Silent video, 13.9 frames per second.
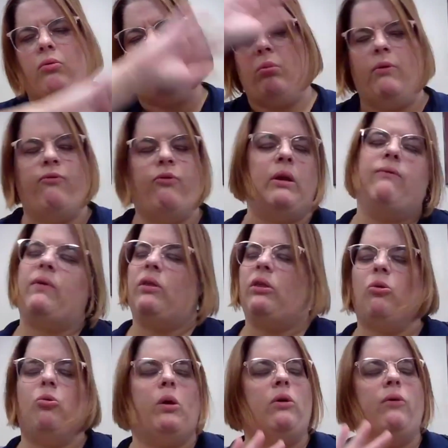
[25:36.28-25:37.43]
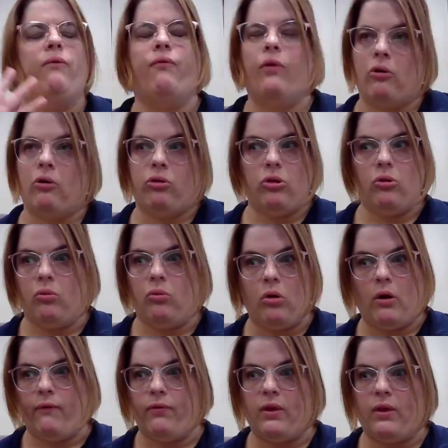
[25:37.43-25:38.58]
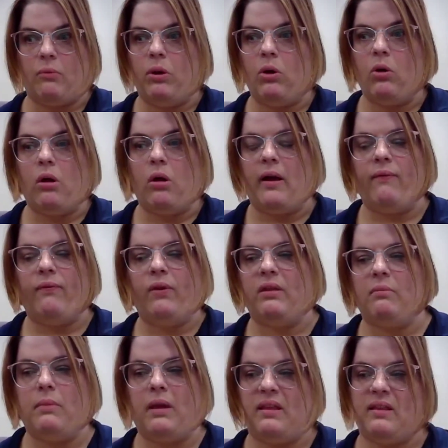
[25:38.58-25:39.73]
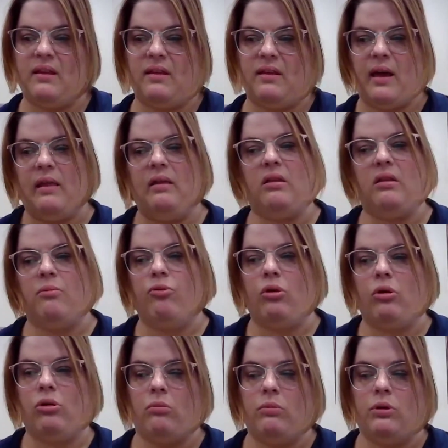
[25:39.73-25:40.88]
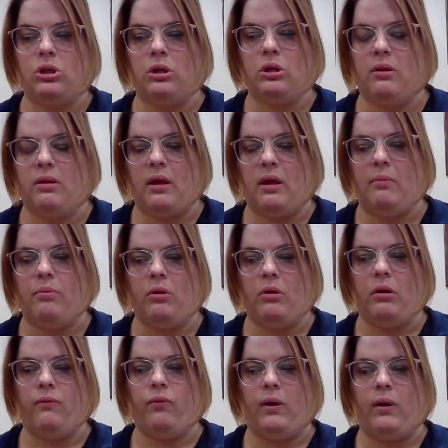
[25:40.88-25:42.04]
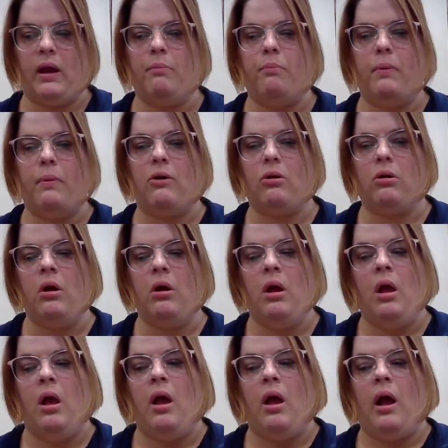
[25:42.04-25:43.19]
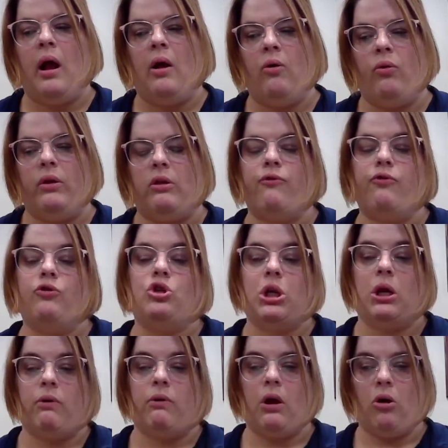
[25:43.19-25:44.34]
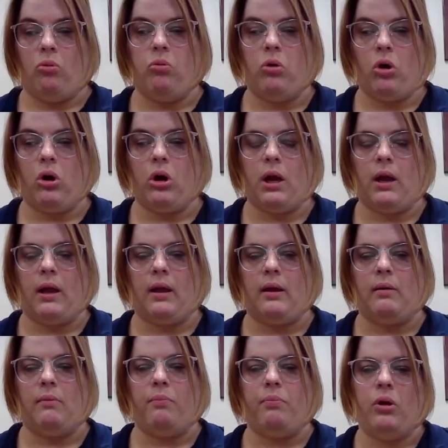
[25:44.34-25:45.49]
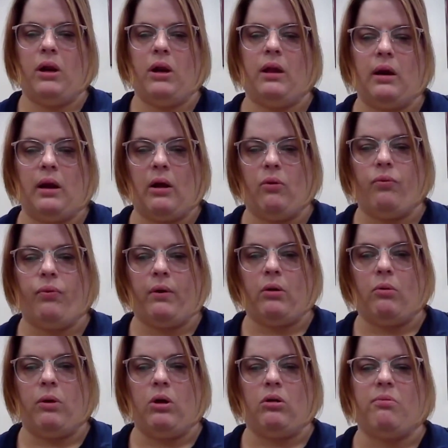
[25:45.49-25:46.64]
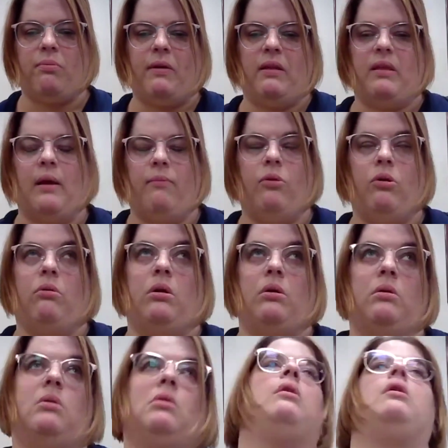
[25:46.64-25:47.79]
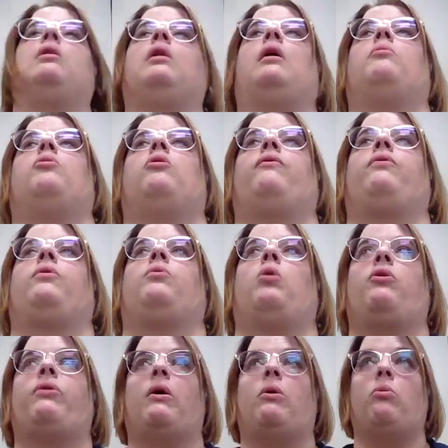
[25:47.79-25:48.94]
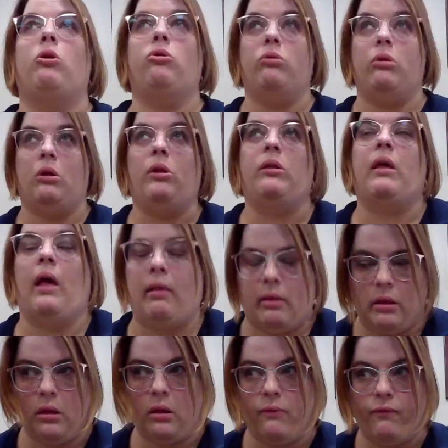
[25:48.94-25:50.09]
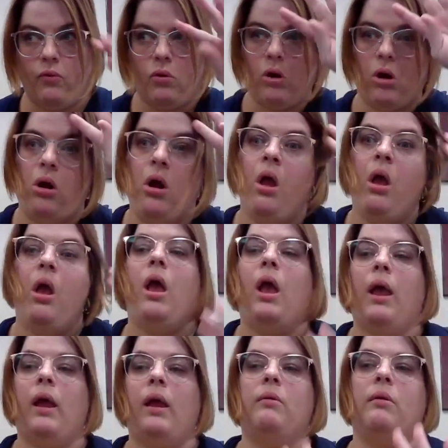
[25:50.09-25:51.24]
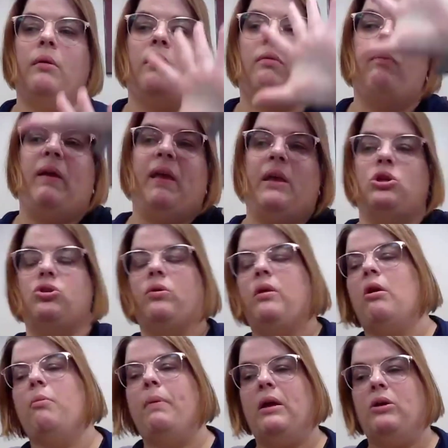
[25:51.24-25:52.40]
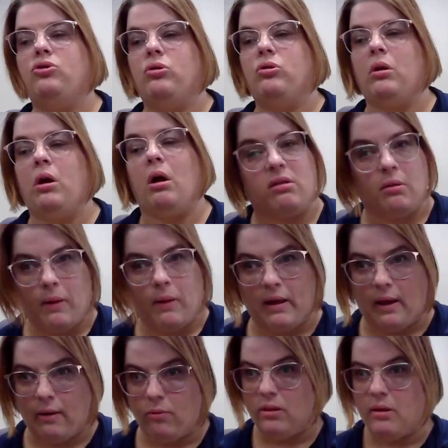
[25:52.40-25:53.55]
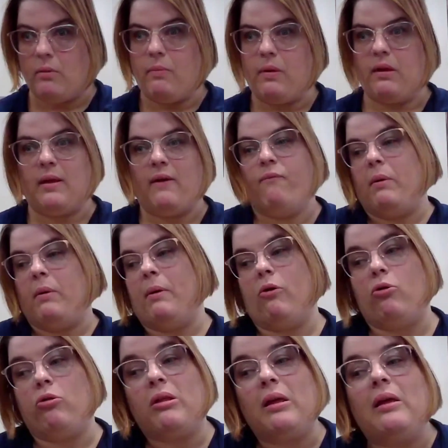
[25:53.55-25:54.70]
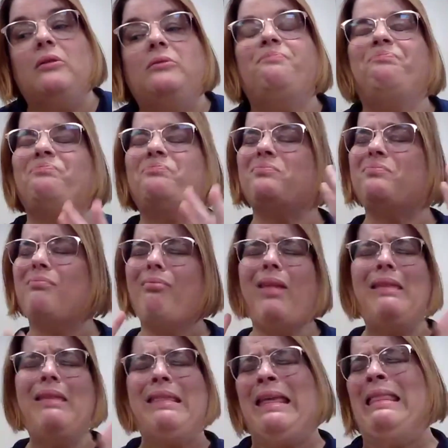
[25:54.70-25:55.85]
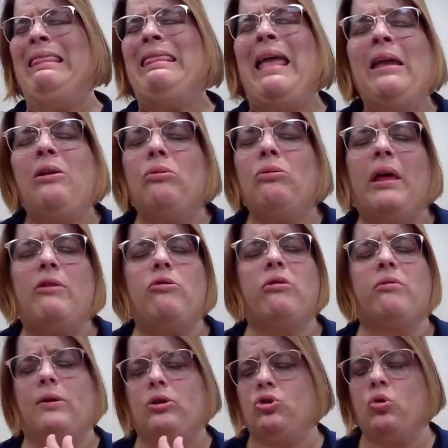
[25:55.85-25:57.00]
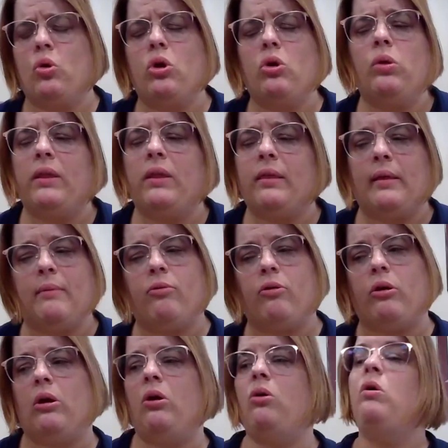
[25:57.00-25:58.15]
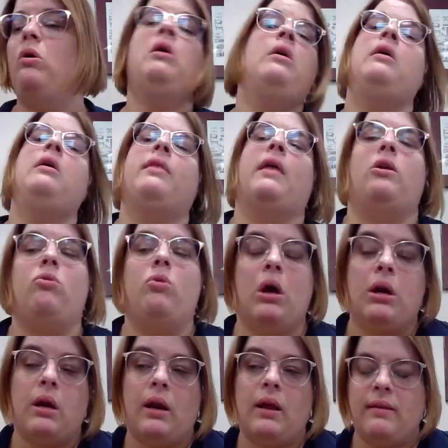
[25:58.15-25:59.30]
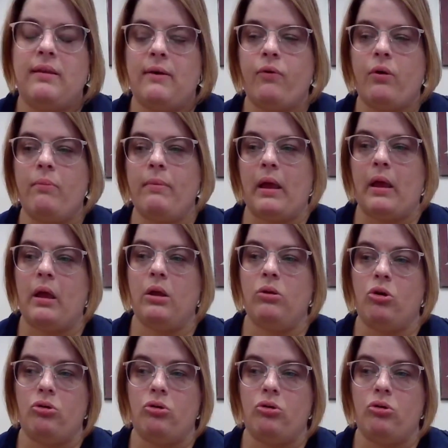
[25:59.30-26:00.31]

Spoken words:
reinvent the wheel far too often. We all have these amazing talents and bring so much to the table. And if we had better outlets for sharing our work and putting it out there, we could spend time doing a lot more of the work that we're uniquely talented for, and making sure that our patron customize. I always tell my staff by Bauer Steel, send thank you letters, make sure you let the library know that you got an idea from, that you're